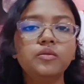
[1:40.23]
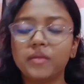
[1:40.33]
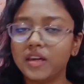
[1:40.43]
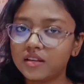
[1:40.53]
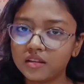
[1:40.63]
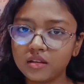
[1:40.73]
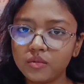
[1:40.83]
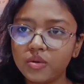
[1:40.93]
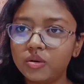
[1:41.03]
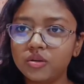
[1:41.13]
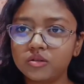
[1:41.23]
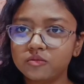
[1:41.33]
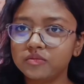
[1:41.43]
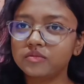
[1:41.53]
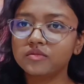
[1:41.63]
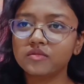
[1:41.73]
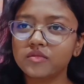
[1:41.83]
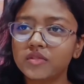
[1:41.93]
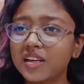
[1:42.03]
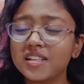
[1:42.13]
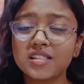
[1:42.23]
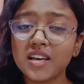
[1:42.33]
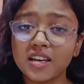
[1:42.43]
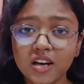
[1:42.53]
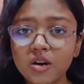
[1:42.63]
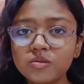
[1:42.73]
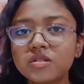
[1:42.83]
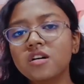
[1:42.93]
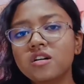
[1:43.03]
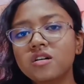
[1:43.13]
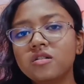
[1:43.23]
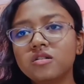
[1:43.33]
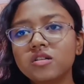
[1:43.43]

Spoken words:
either make them or get takeouts,